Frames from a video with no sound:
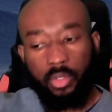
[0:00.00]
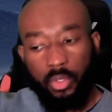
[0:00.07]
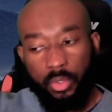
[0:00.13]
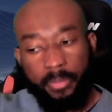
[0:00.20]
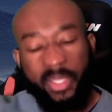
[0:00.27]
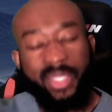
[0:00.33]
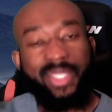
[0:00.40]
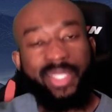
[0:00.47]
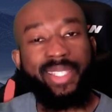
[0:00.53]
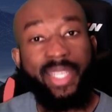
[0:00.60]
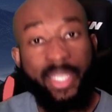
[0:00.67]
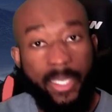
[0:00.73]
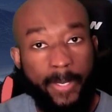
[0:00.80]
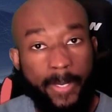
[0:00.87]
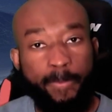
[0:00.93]
be
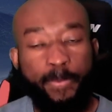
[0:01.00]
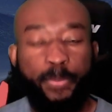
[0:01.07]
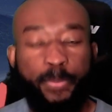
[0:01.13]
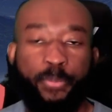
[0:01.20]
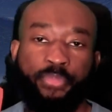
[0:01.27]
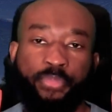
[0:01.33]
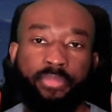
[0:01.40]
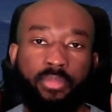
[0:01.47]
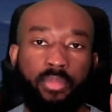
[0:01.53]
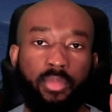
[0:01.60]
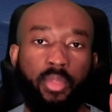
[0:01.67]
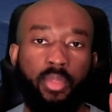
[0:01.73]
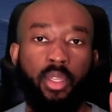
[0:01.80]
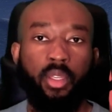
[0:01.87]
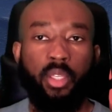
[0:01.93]
seen.
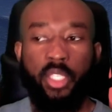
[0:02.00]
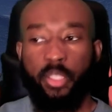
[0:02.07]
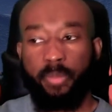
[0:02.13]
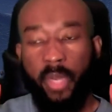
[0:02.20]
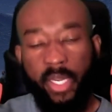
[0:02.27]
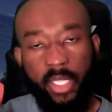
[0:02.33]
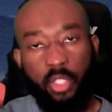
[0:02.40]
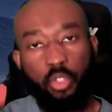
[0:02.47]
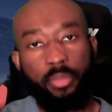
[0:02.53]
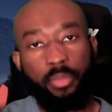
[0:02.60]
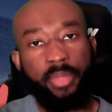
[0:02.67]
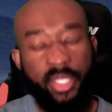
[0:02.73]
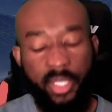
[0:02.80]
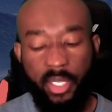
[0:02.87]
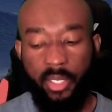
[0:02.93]
His body could be
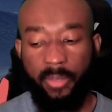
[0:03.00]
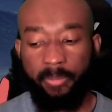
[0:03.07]
seen.